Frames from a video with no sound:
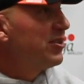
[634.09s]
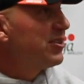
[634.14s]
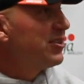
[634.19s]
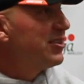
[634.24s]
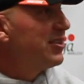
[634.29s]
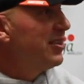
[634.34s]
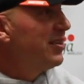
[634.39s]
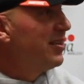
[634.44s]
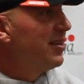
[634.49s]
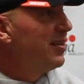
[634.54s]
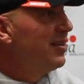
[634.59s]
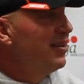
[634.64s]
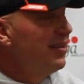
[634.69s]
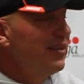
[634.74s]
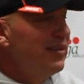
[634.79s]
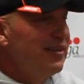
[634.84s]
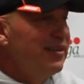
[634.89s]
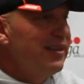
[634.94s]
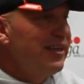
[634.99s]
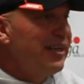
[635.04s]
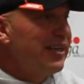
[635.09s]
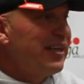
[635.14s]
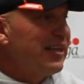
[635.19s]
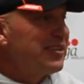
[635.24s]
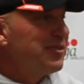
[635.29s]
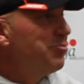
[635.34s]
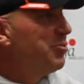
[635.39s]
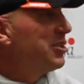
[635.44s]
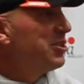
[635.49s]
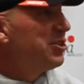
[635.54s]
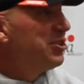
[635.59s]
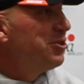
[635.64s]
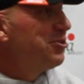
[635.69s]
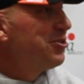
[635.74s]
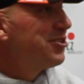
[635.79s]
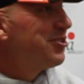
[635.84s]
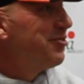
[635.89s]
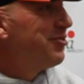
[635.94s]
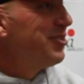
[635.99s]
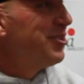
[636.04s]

us. He got some big shoes to